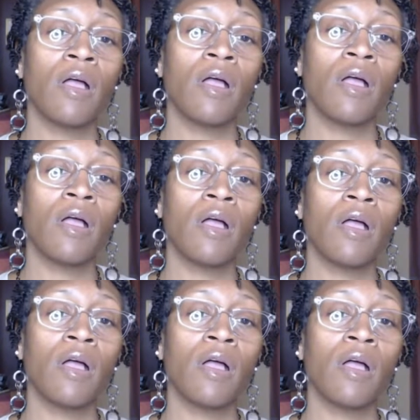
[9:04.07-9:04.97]

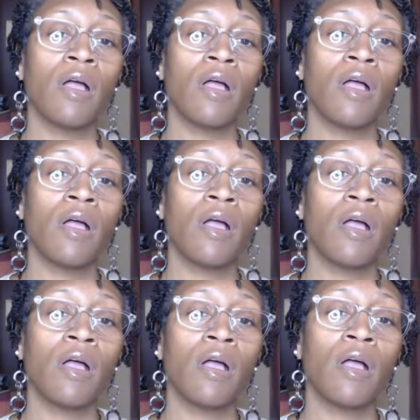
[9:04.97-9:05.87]
Deployment Health
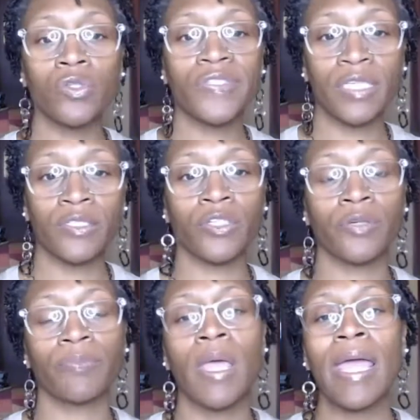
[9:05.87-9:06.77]
Clinical
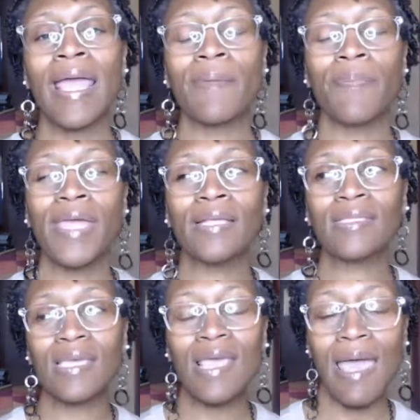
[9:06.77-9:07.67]
Center,
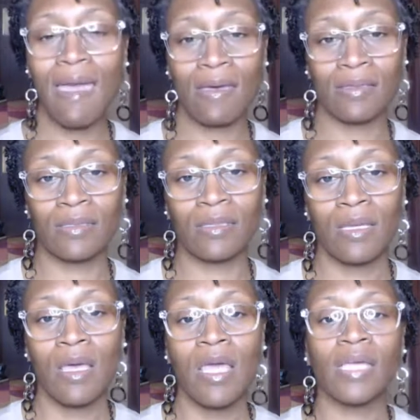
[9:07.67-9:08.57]
PTS
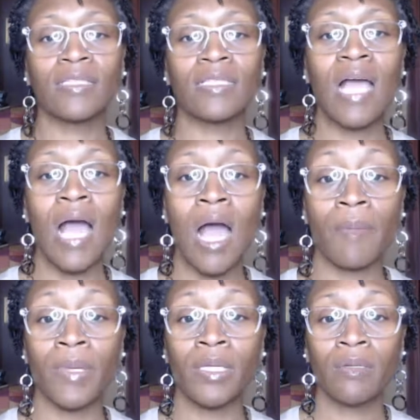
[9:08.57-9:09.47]
is
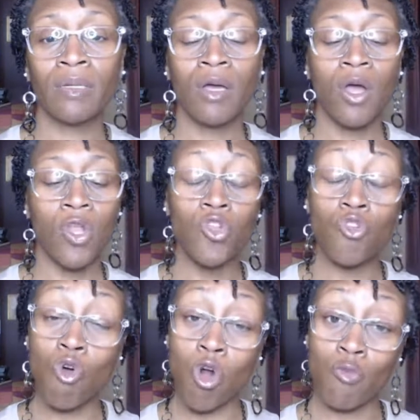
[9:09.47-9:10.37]
common,
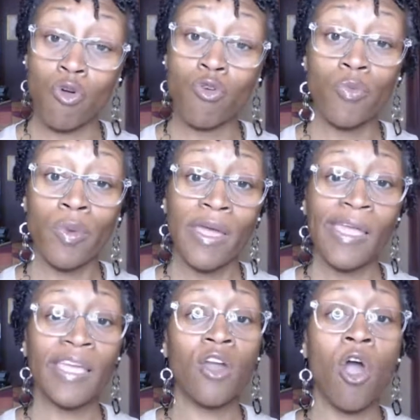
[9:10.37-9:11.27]
normal,
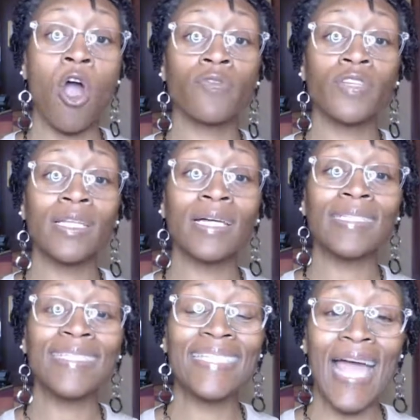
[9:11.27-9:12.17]
and often
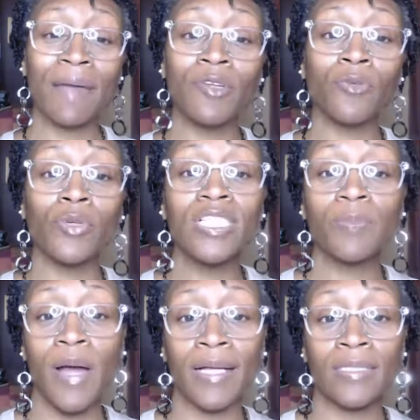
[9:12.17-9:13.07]
adaptive
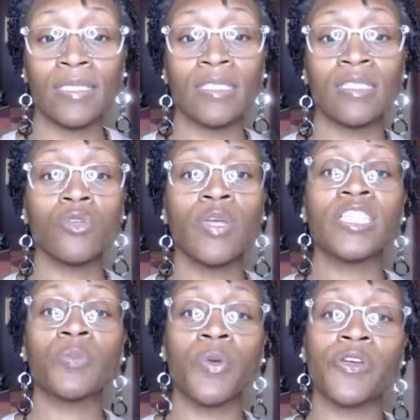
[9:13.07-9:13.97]
responses to
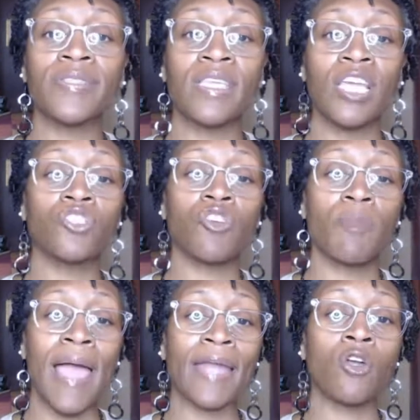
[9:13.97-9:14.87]
experiencing a
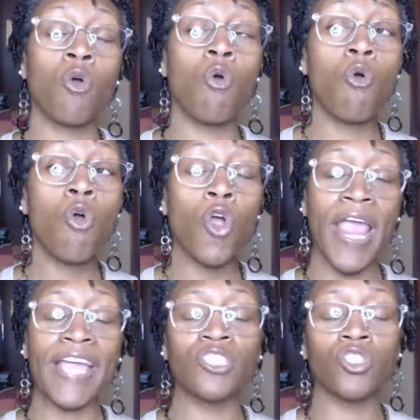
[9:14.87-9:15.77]
traumatic
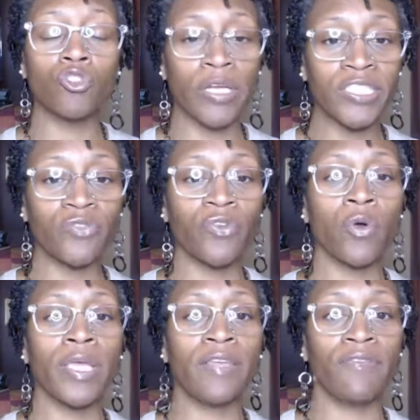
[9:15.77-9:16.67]
or a
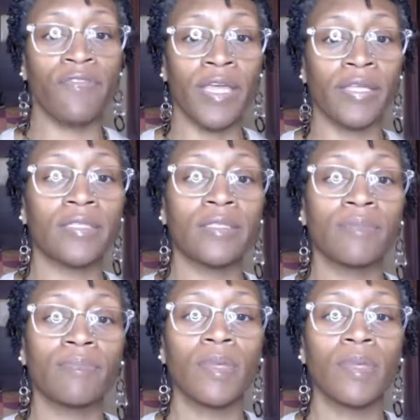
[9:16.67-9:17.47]
stressful event.